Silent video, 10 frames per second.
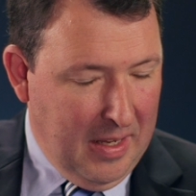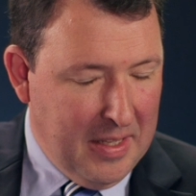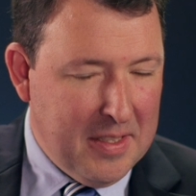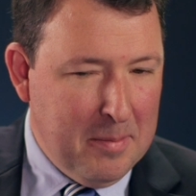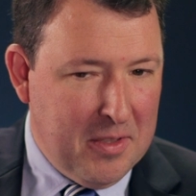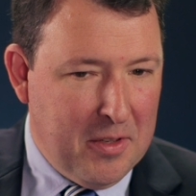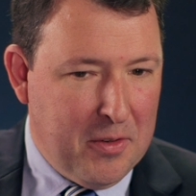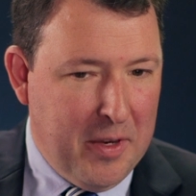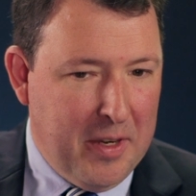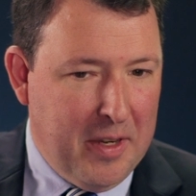he seems to
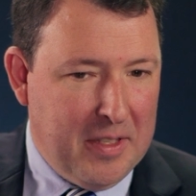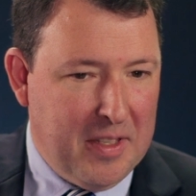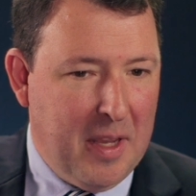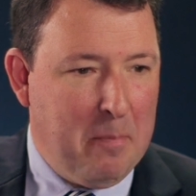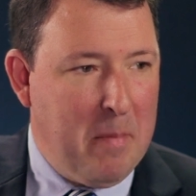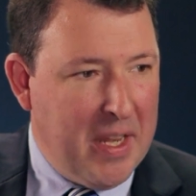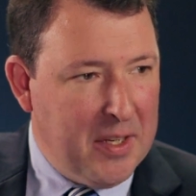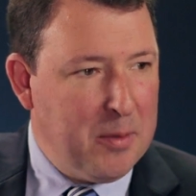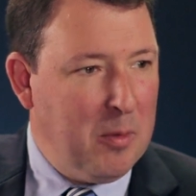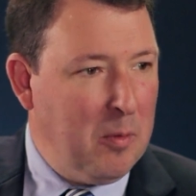treat it as like a
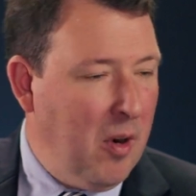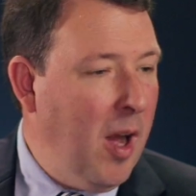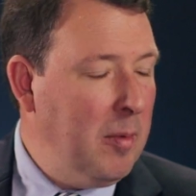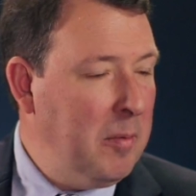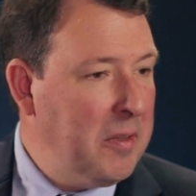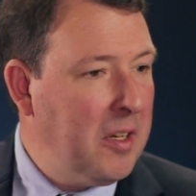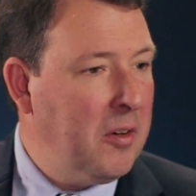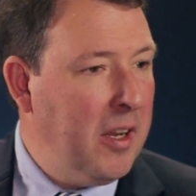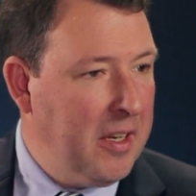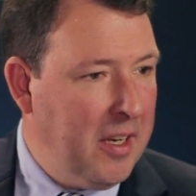manageable problem, like a
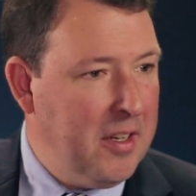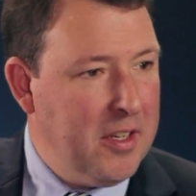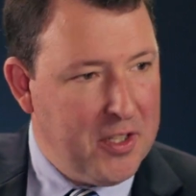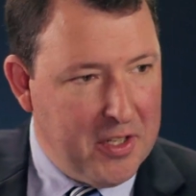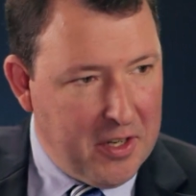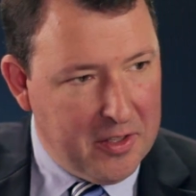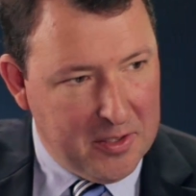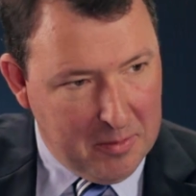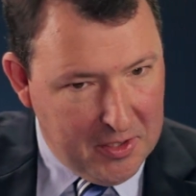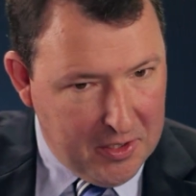chronic condition.
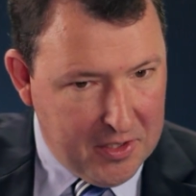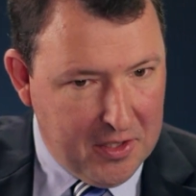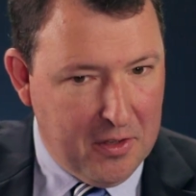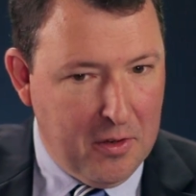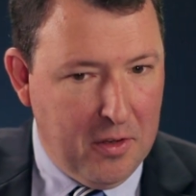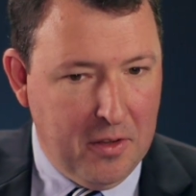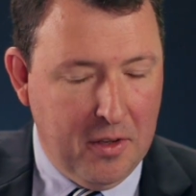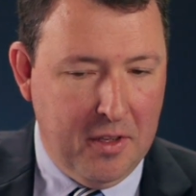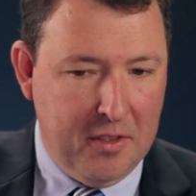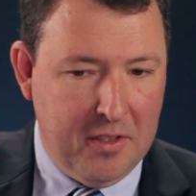Terrorism is just the new. The,
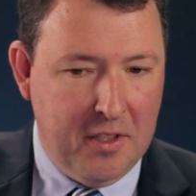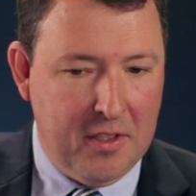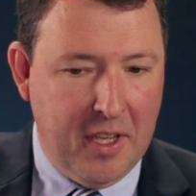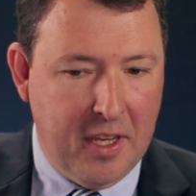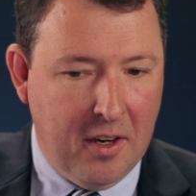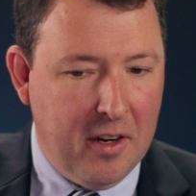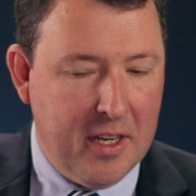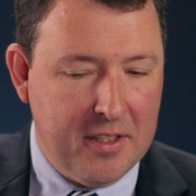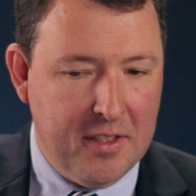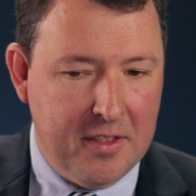it's it's like car
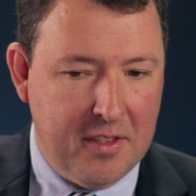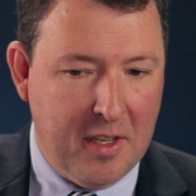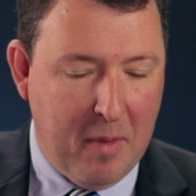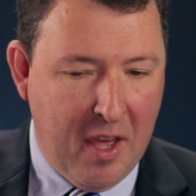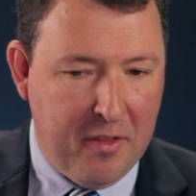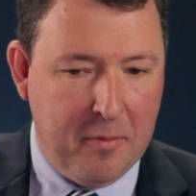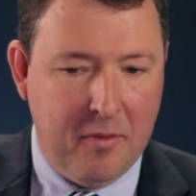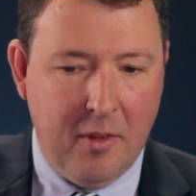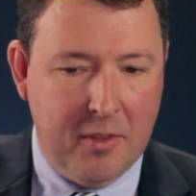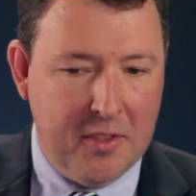accidents. It's like bathroom
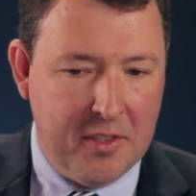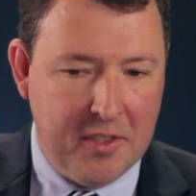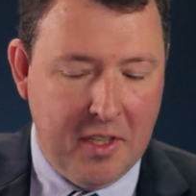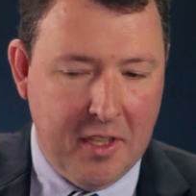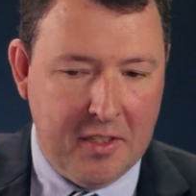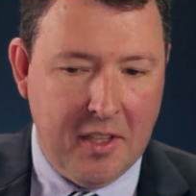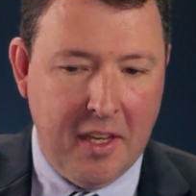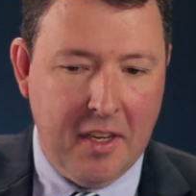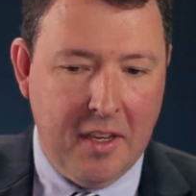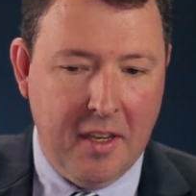falls. It's uh, it's
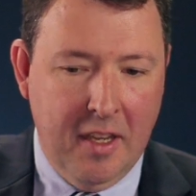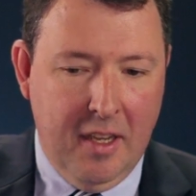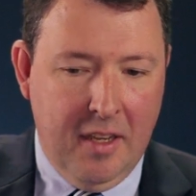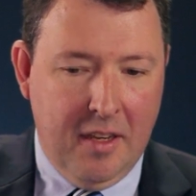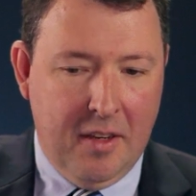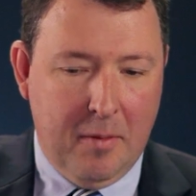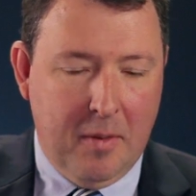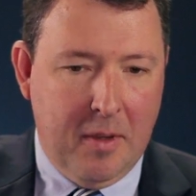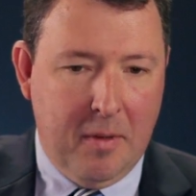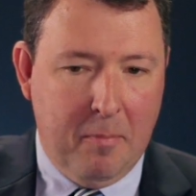like uh, you know
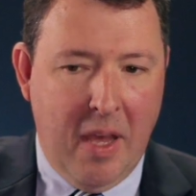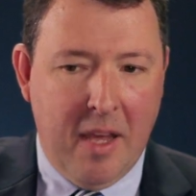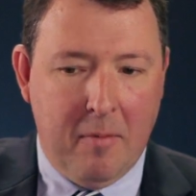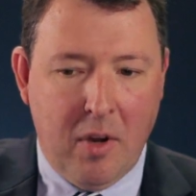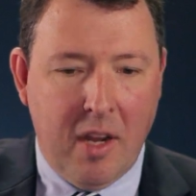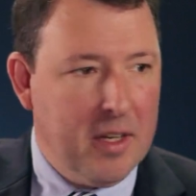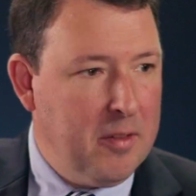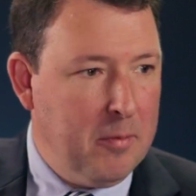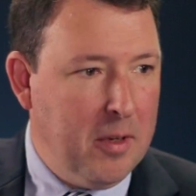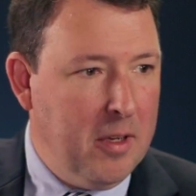uh, bad
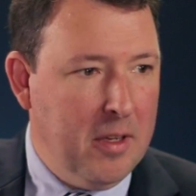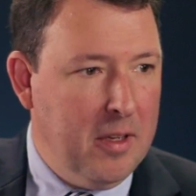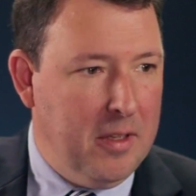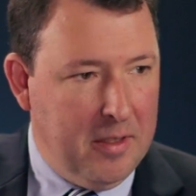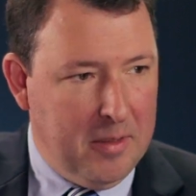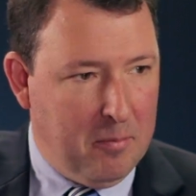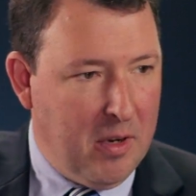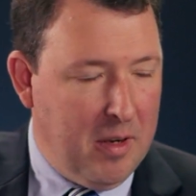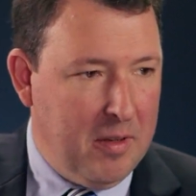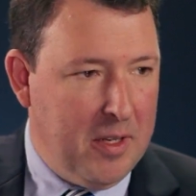product,
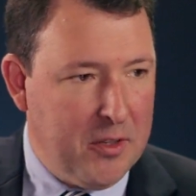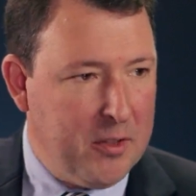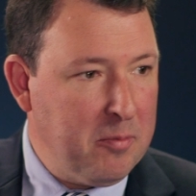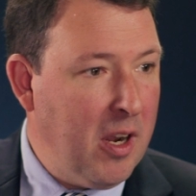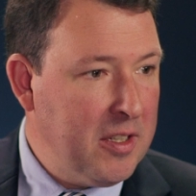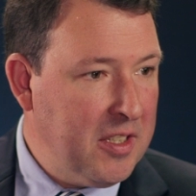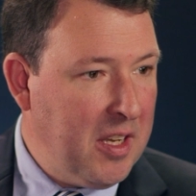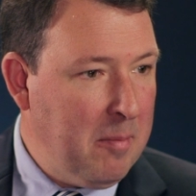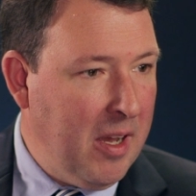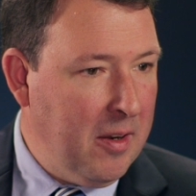uh, dangerous products that
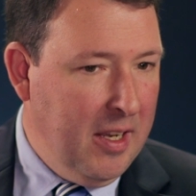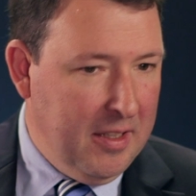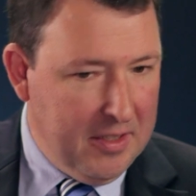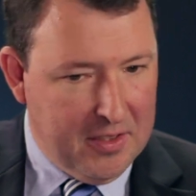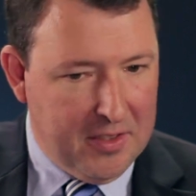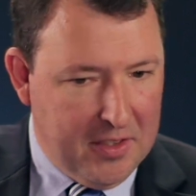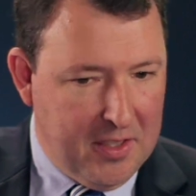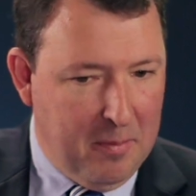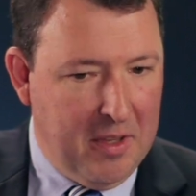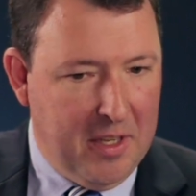come out. This is just
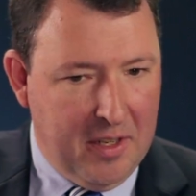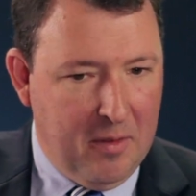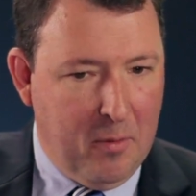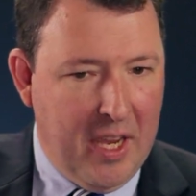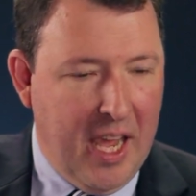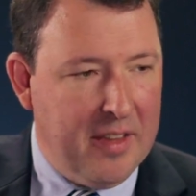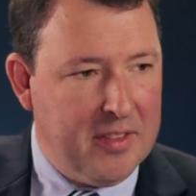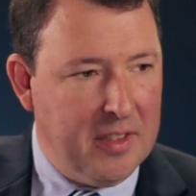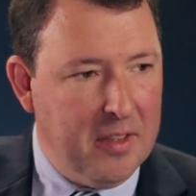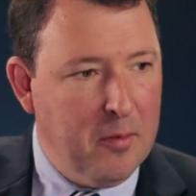something that we
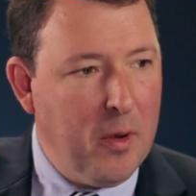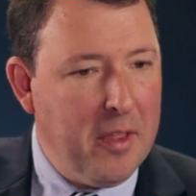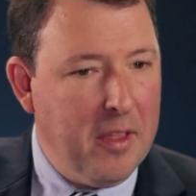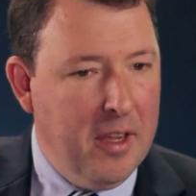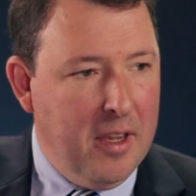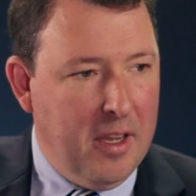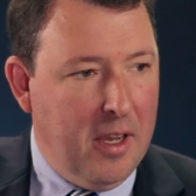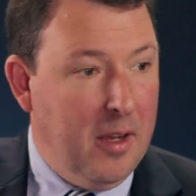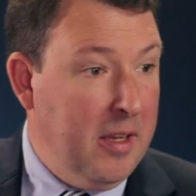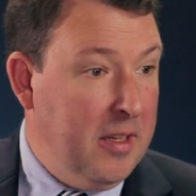have to live with.
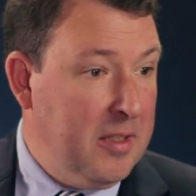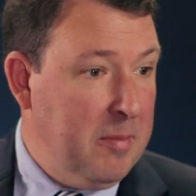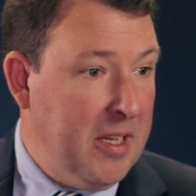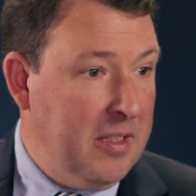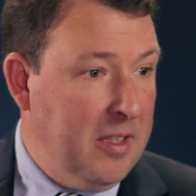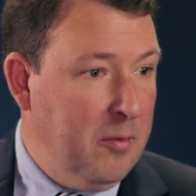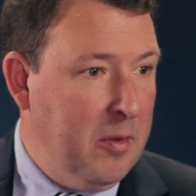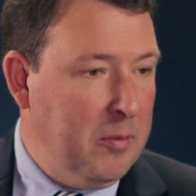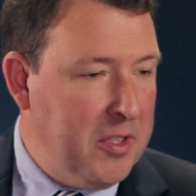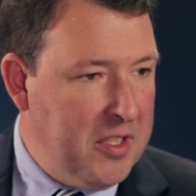Uh, and expect to live
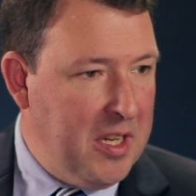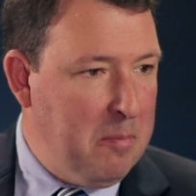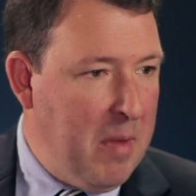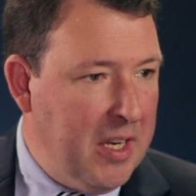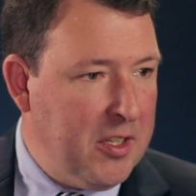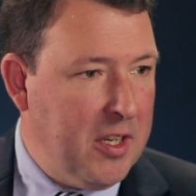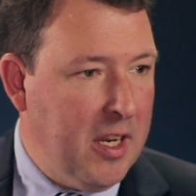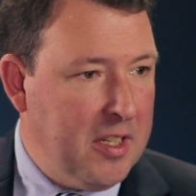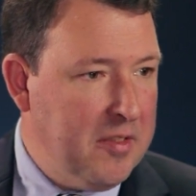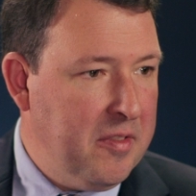with. We just need to manage it,
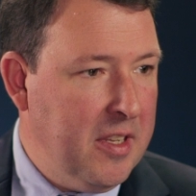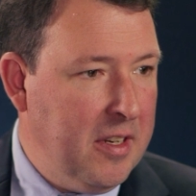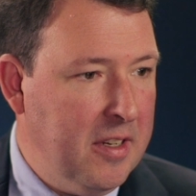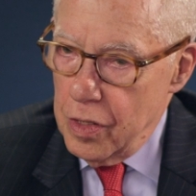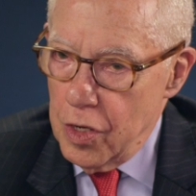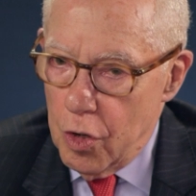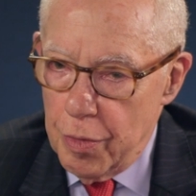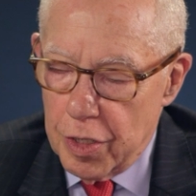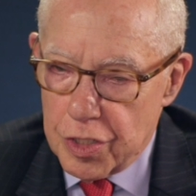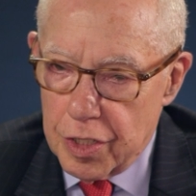not defeat it. No, because